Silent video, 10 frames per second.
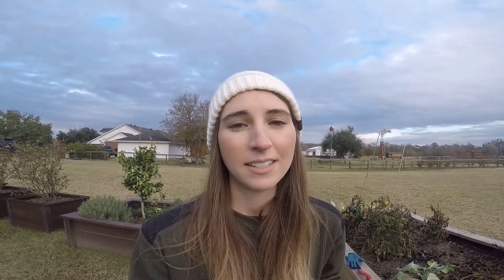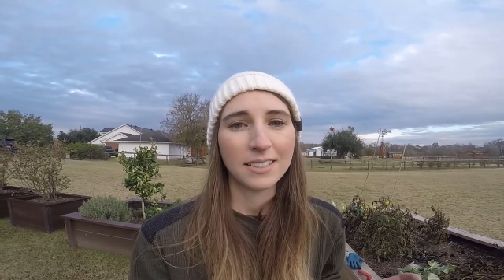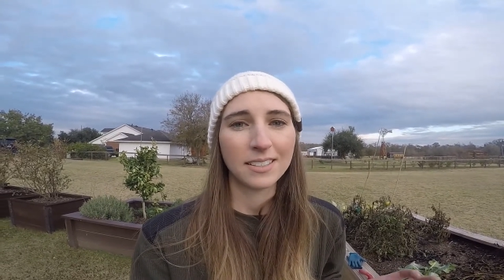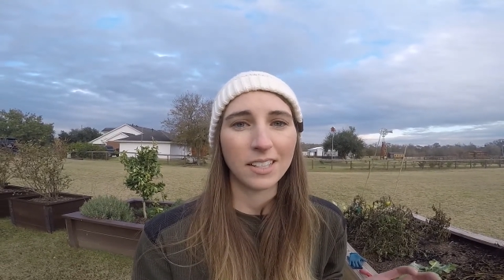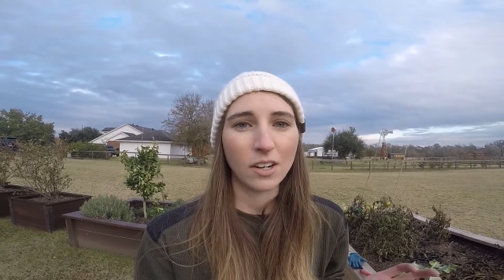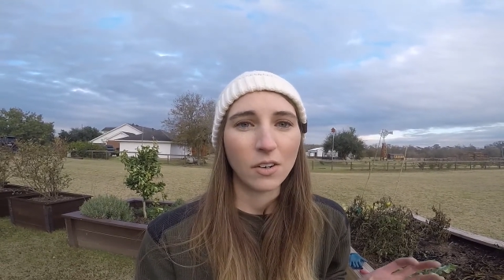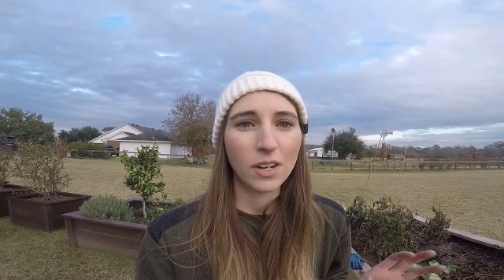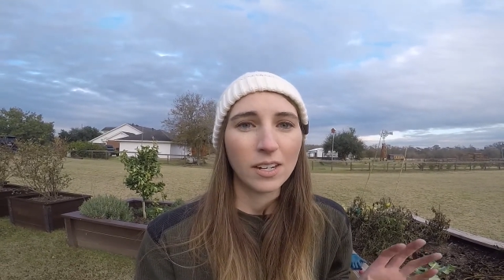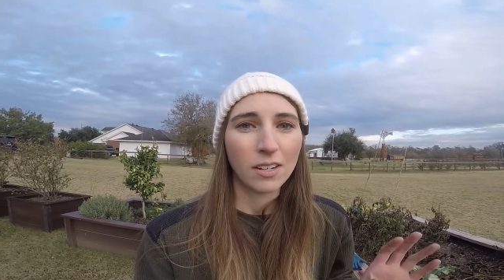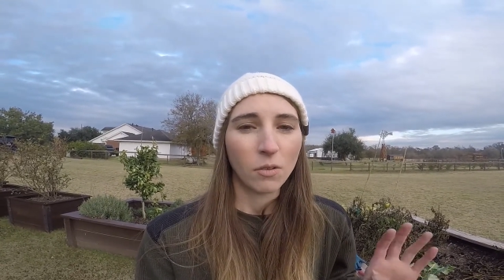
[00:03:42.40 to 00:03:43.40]
So
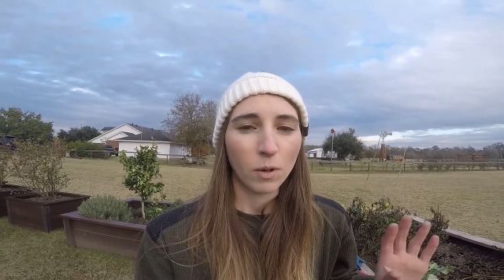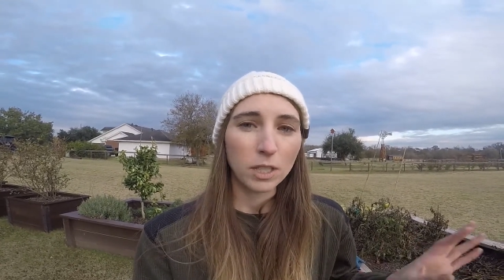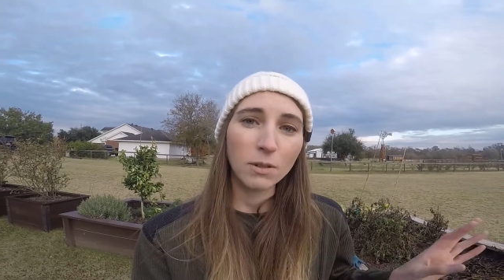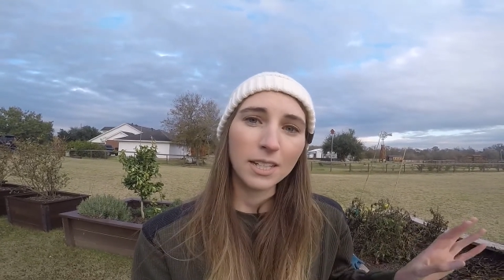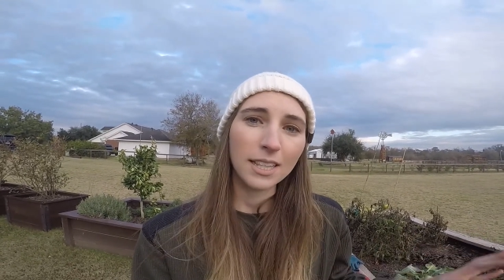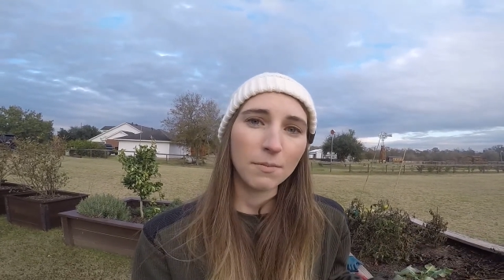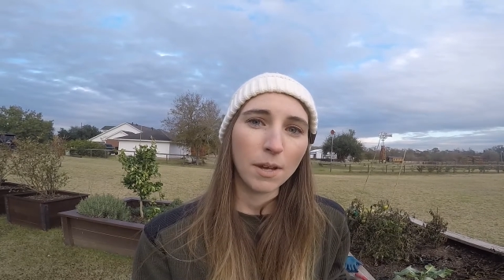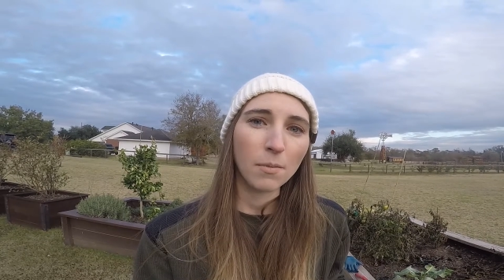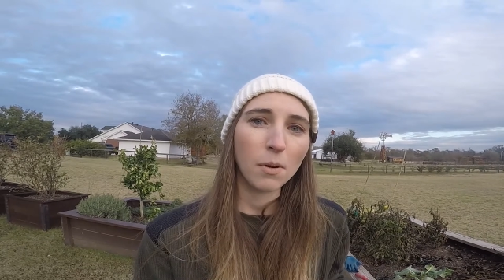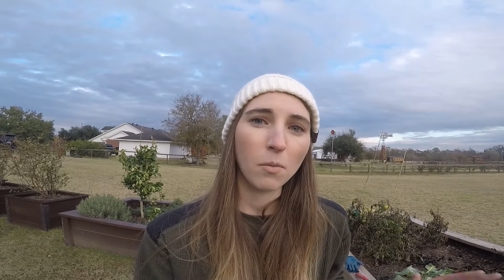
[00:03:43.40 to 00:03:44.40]
once we dig them
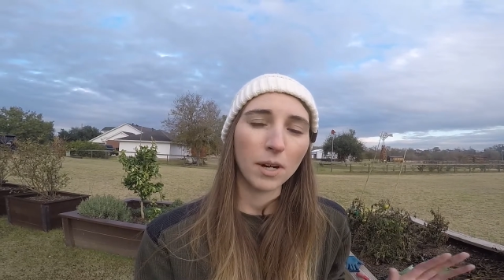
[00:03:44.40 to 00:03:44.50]
up,